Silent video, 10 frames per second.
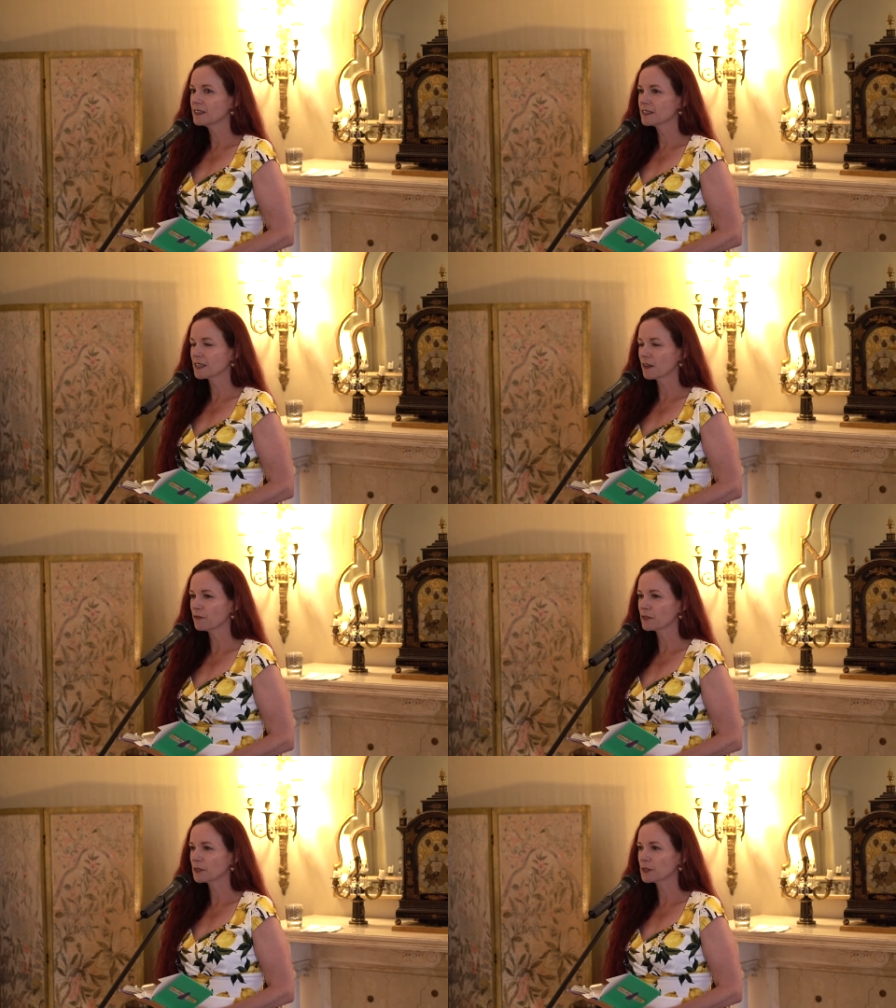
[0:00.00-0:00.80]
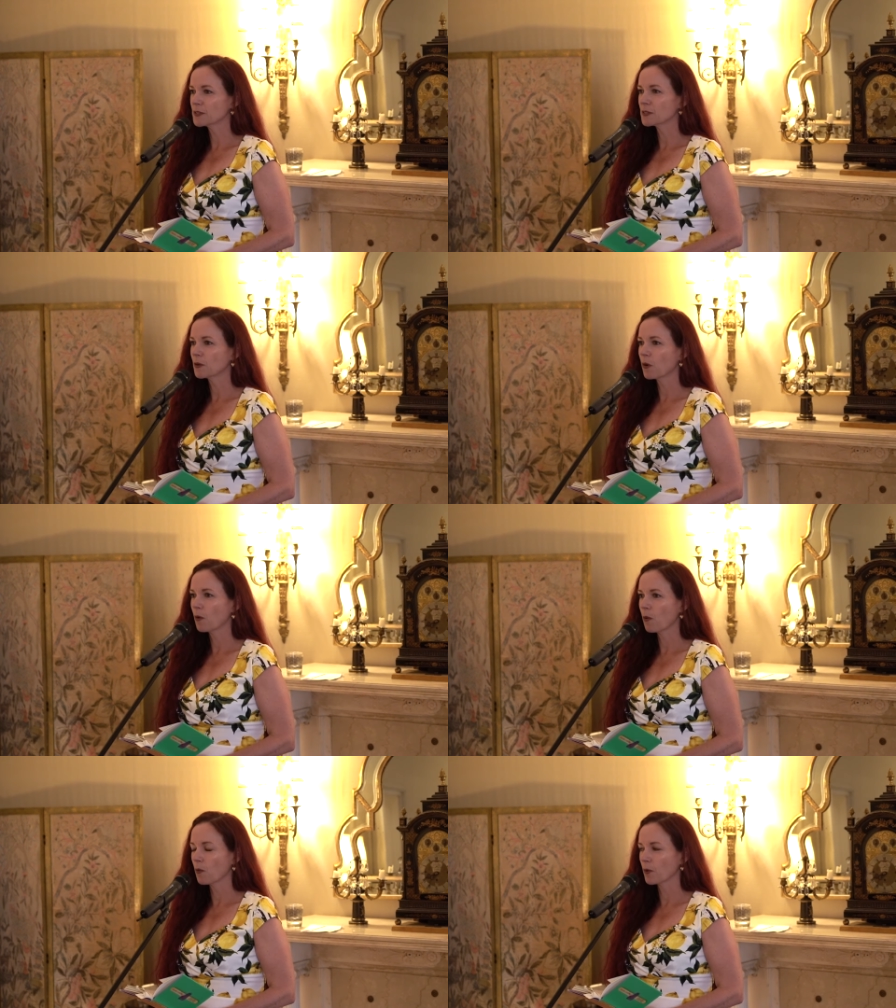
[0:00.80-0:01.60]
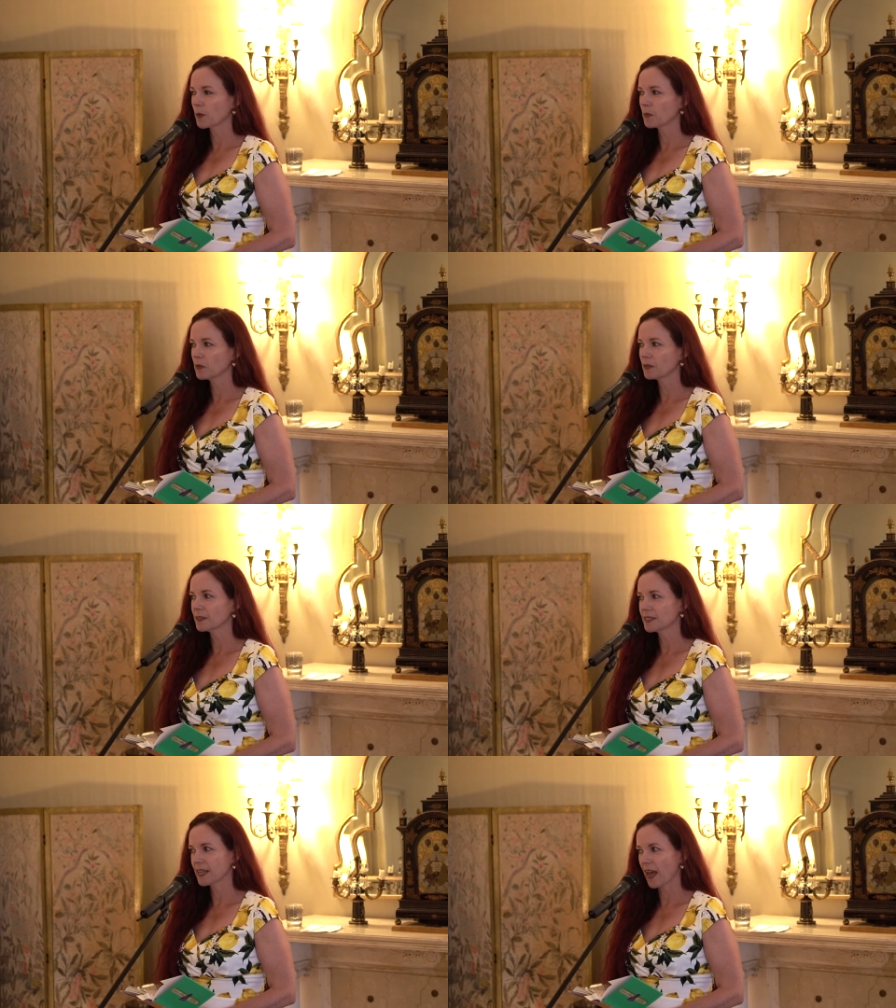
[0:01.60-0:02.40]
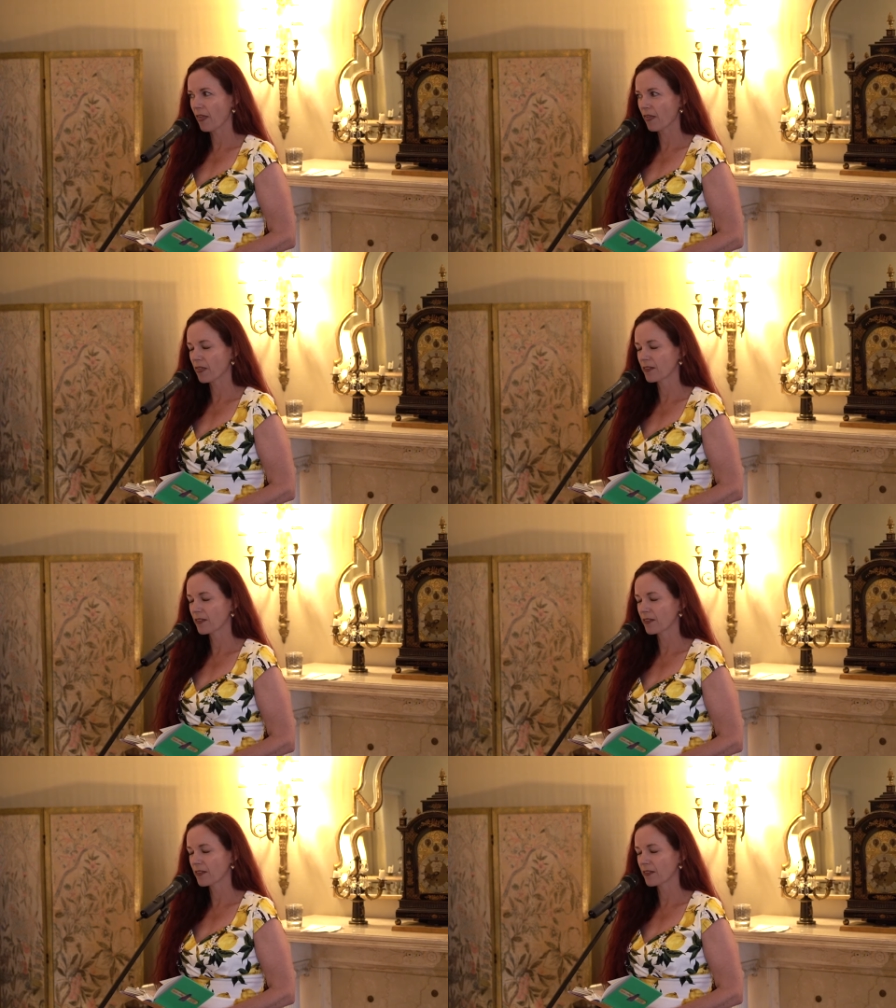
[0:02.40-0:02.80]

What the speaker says: suffers a horrible death.